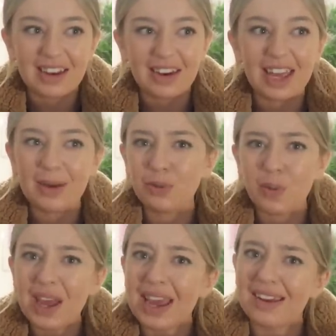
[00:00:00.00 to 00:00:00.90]
Like, it was
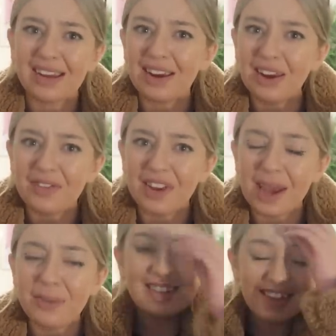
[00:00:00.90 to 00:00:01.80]
weird, like I loved
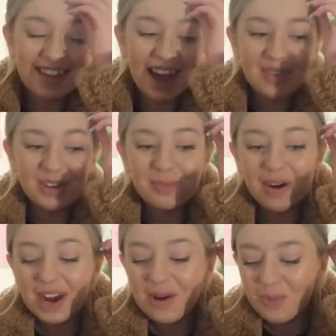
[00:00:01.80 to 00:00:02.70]
it. So that was
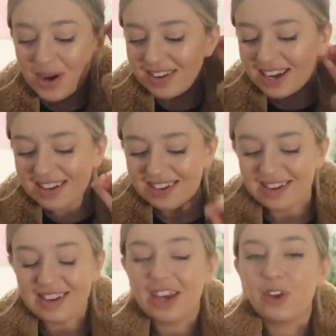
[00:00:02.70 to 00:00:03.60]
my Winter in the
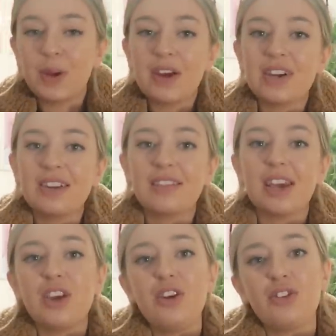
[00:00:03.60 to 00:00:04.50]
City experience.
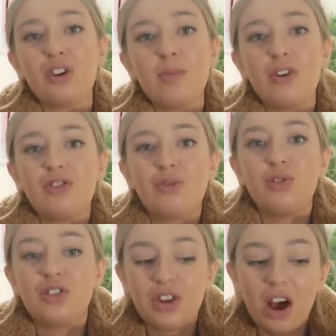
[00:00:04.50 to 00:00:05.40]
Thank you so much to
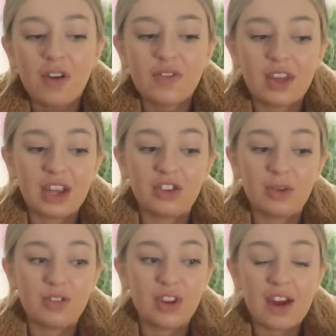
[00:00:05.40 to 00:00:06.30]
all the staff, and thank you
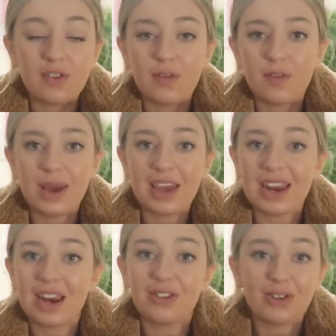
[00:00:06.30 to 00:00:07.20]
so much to everyone for
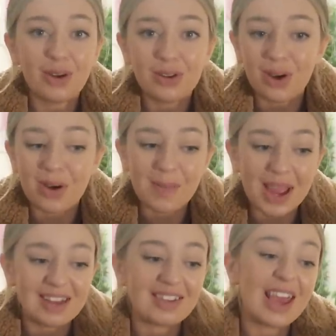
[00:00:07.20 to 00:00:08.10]
making it so, so
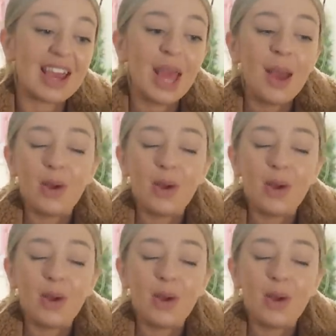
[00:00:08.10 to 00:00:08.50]
amazing.